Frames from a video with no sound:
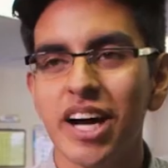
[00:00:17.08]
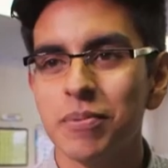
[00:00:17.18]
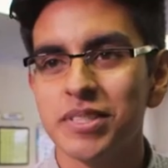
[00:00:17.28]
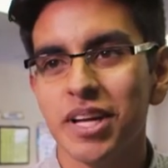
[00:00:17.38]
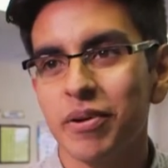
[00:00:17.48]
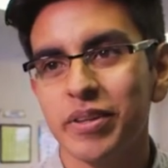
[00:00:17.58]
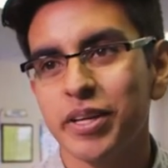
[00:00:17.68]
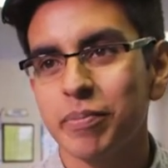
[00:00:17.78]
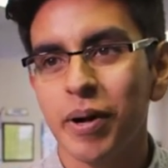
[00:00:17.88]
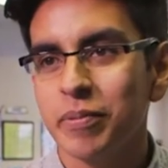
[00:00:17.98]
helps a lot with
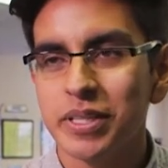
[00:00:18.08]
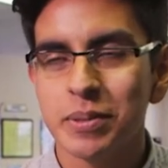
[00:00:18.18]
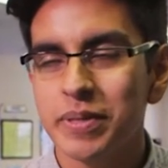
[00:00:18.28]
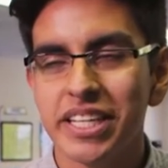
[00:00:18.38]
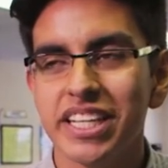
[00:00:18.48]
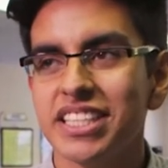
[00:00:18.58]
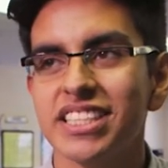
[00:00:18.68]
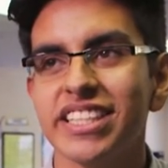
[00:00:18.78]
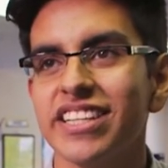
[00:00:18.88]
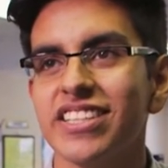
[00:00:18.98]
your public speaking
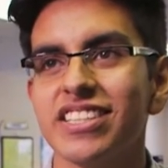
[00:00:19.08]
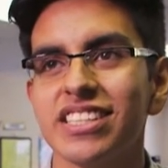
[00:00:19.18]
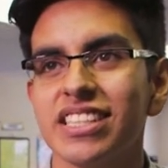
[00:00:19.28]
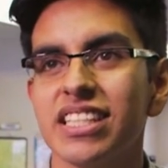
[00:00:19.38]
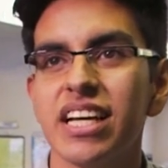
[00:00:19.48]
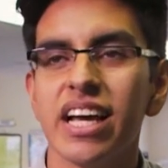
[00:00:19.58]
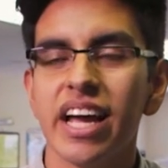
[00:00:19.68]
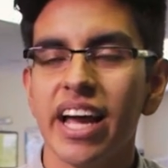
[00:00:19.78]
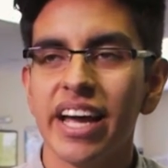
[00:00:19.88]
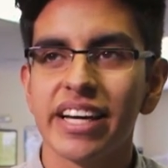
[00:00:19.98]
skills
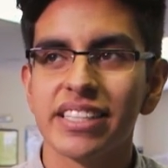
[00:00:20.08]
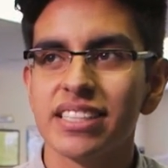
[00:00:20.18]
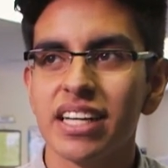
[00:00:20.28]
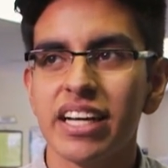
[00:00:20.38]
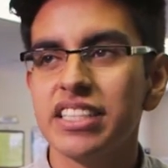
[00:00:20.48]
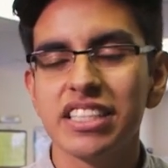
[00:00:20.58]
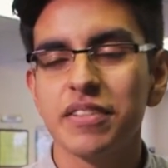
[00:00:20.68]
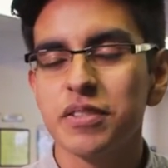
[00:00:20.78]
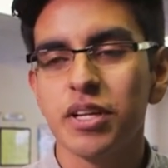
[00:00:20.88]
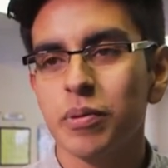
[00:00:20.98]
and it just
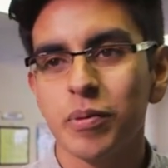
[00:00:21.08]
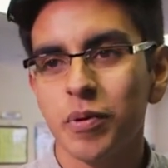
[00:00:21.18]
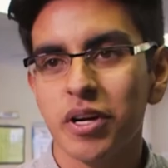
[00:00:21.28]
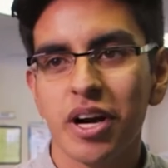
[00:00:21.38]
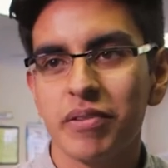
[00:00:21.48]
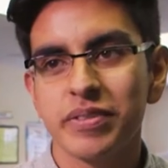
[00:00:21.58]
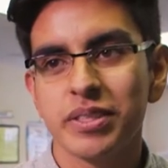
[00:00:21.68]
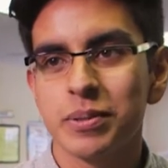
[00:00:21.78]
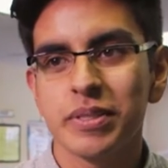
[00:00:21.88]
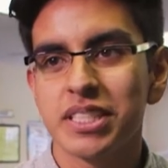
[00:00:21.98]
gives you a little bit more
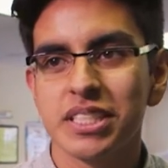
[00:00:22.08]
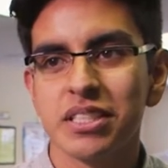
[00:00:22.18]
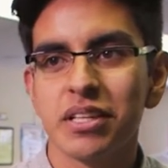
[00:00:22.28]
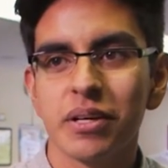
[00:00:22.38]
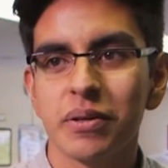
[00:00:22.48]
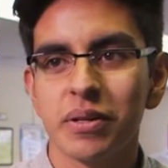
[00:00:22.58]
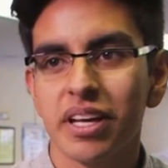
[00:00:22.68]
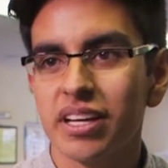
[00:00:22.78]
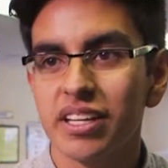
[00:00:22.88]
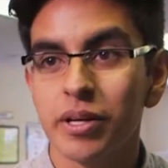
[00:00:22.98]
confidence. 16 year
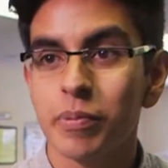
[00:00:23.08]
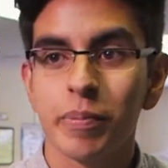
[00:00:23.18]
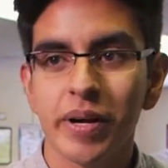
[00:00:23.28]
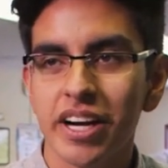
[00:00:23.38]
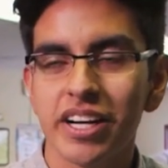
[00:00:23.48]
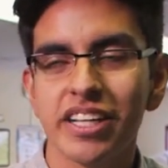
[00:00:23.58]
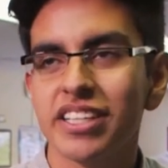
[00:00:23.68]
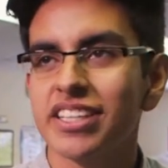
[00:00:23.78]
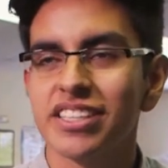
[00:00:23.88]
old Eric Monzo